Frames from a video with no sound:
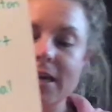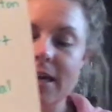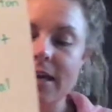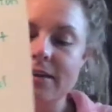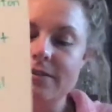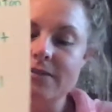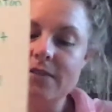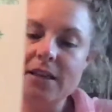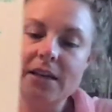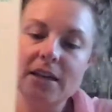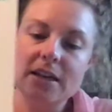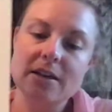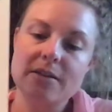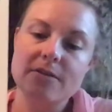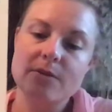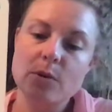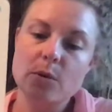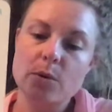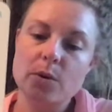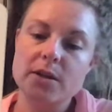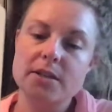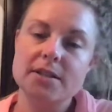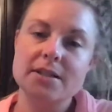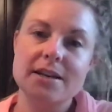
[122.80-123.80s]
Anthony, of
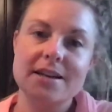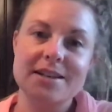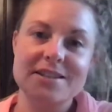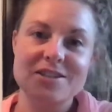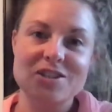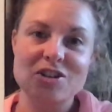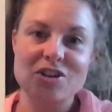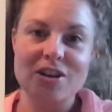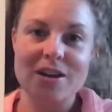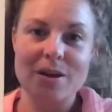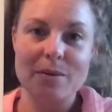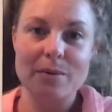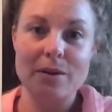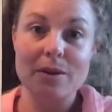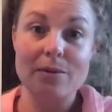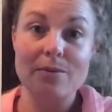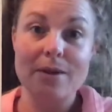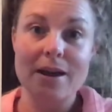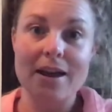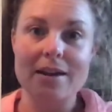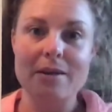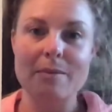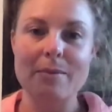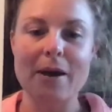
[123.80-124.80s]
course, yesterday we
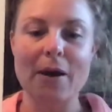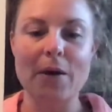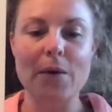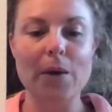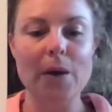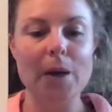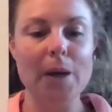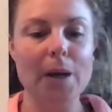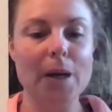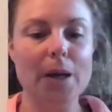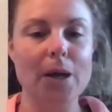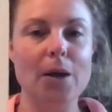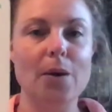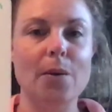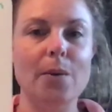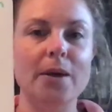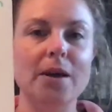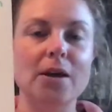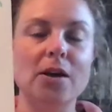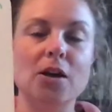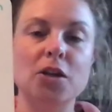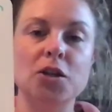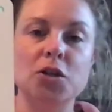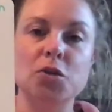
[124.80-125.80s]
read about her
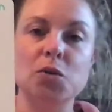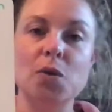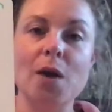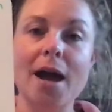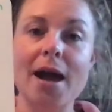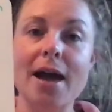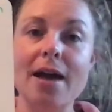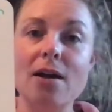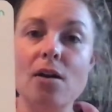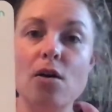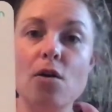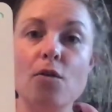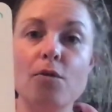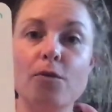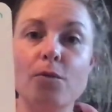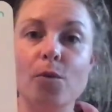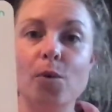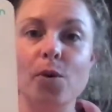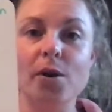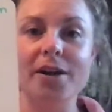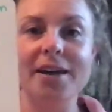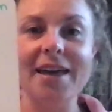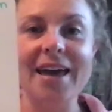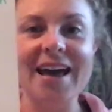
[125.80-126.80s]
going on trial
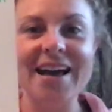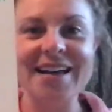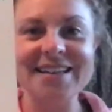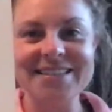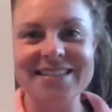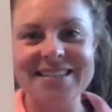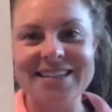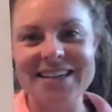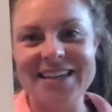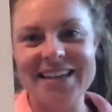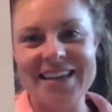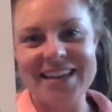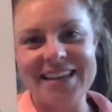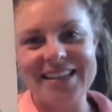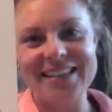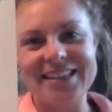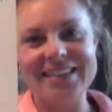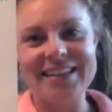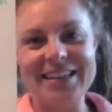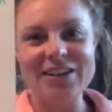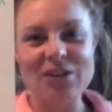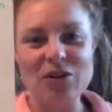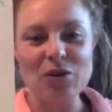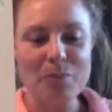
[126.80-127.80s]
for casting an
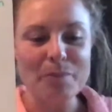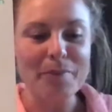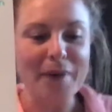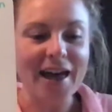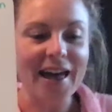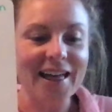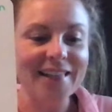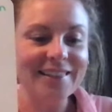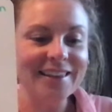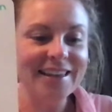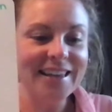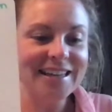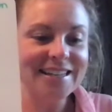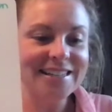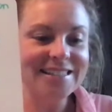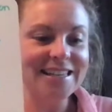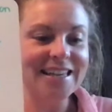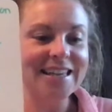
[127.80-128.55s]
illegal ballot